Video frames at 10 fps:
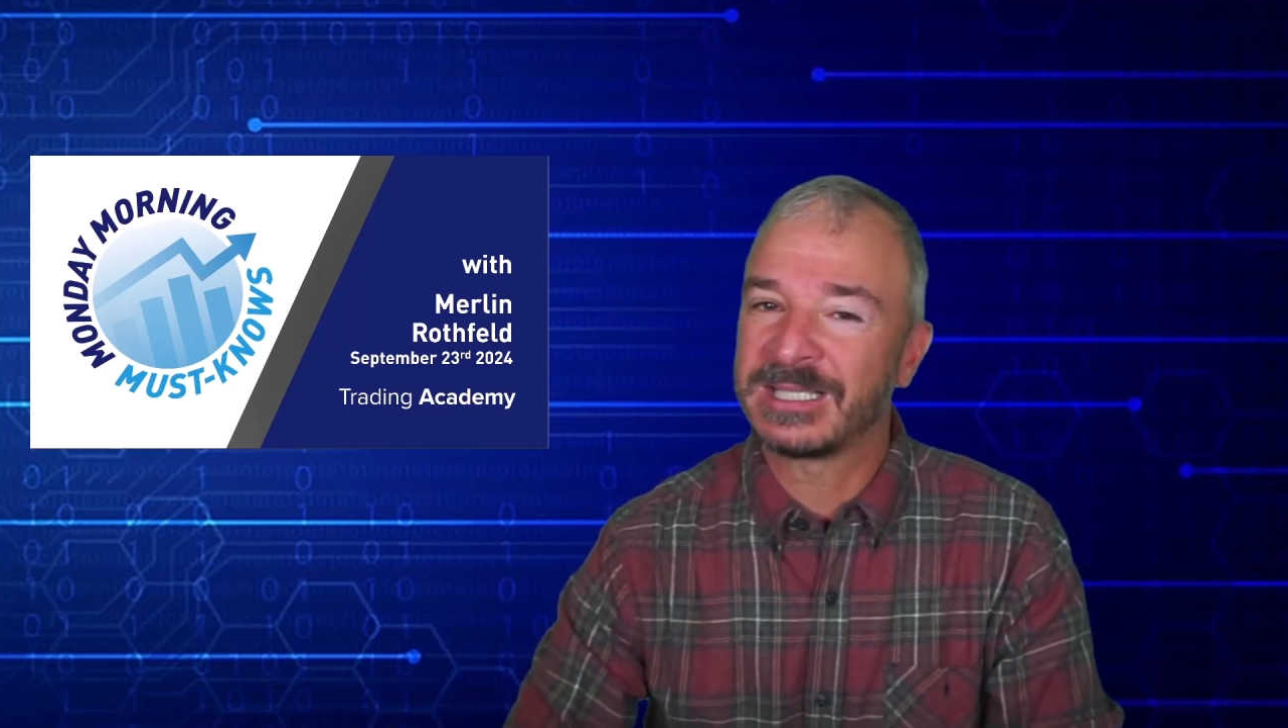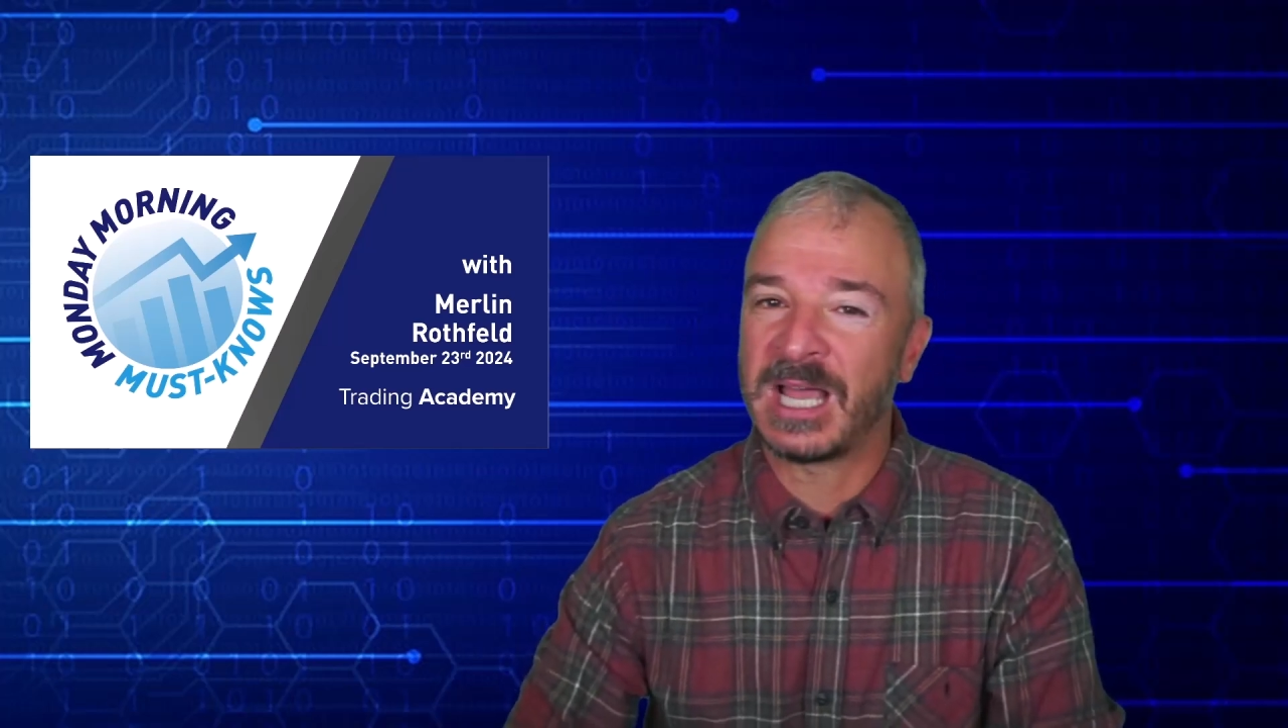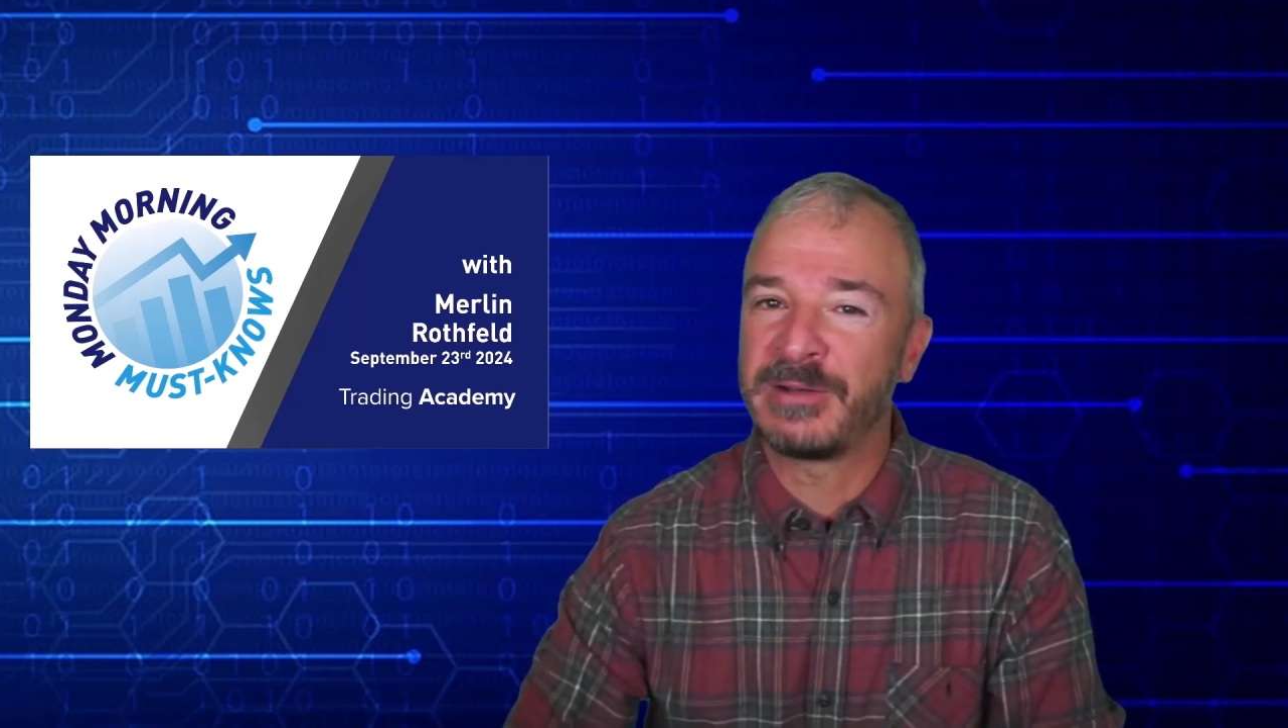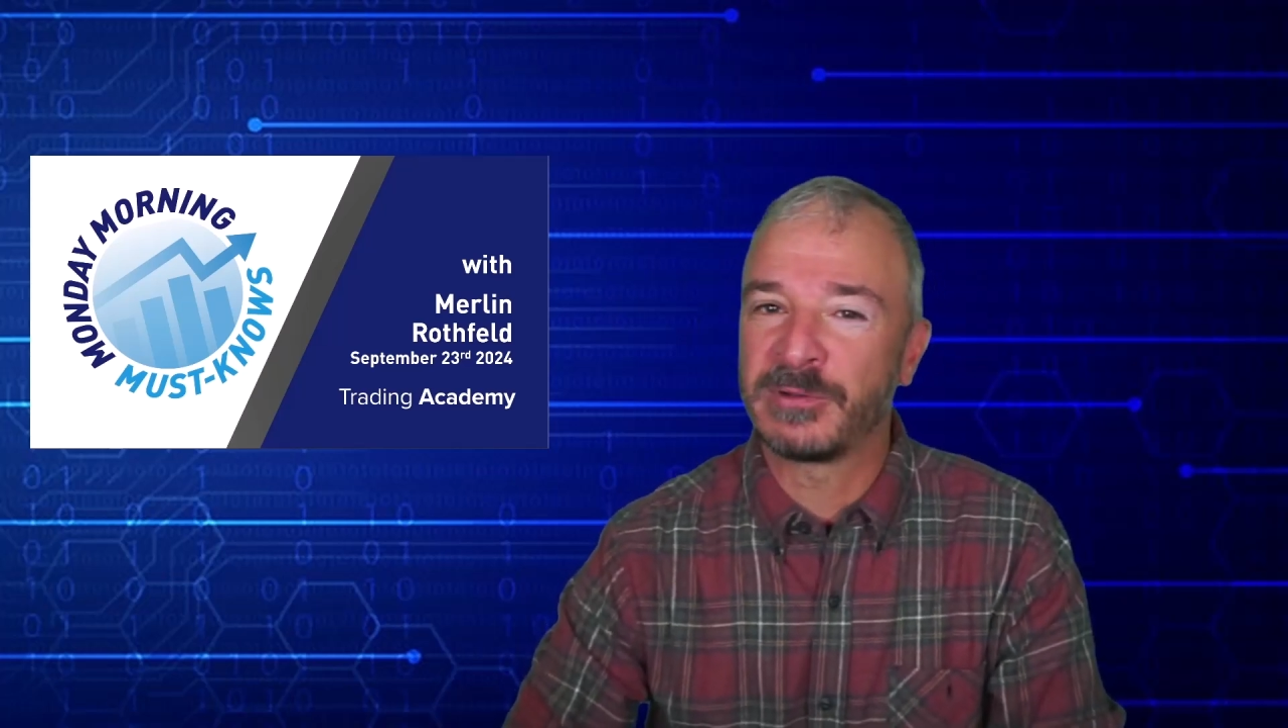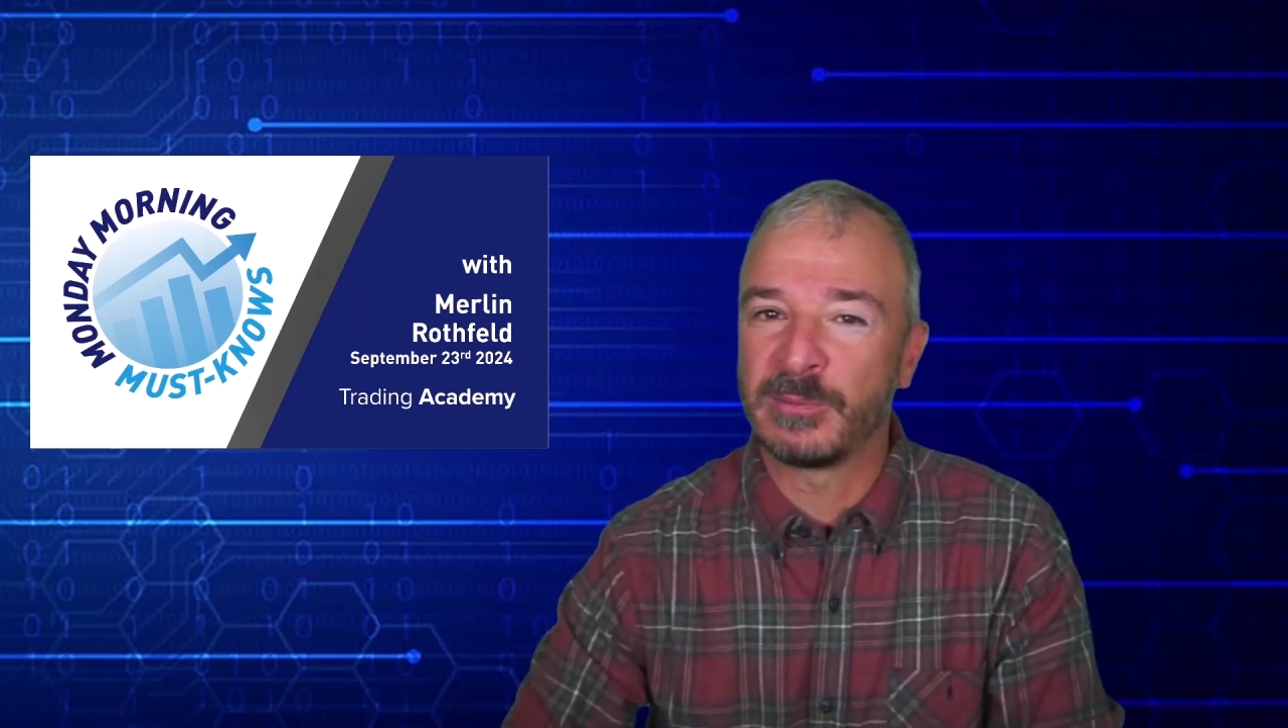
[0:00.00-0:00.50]

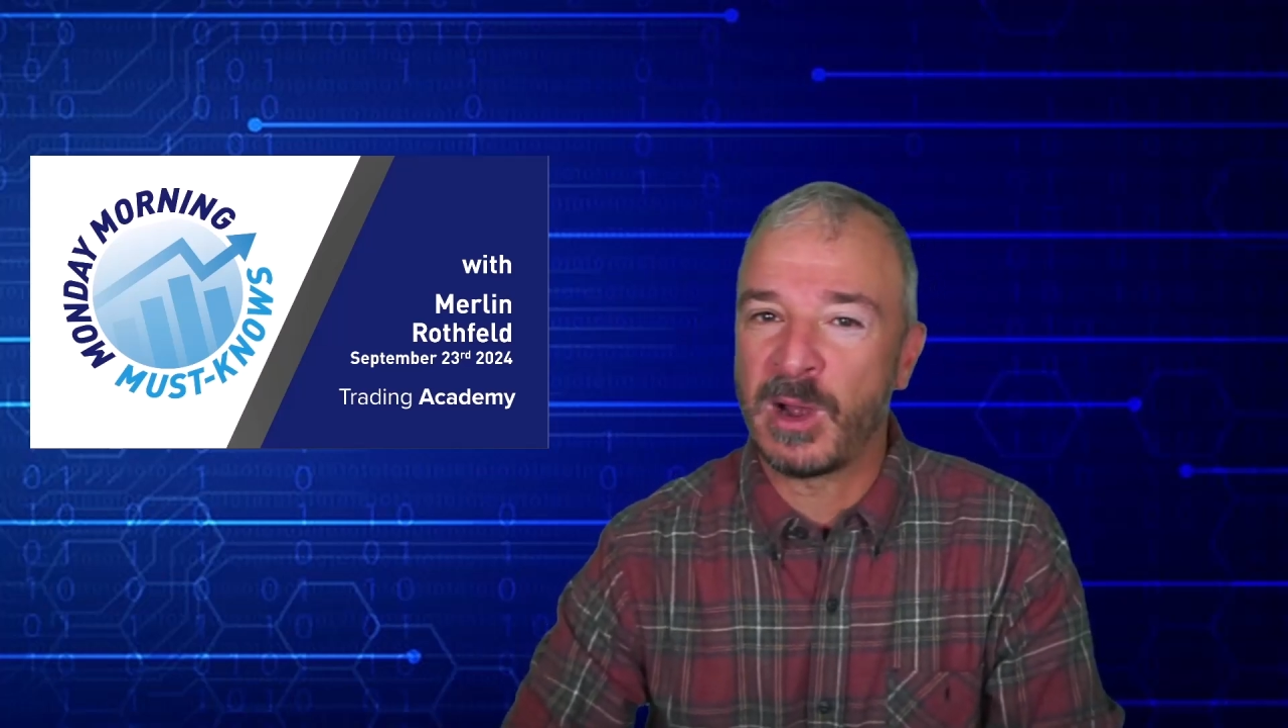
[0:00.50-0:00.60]
sign for the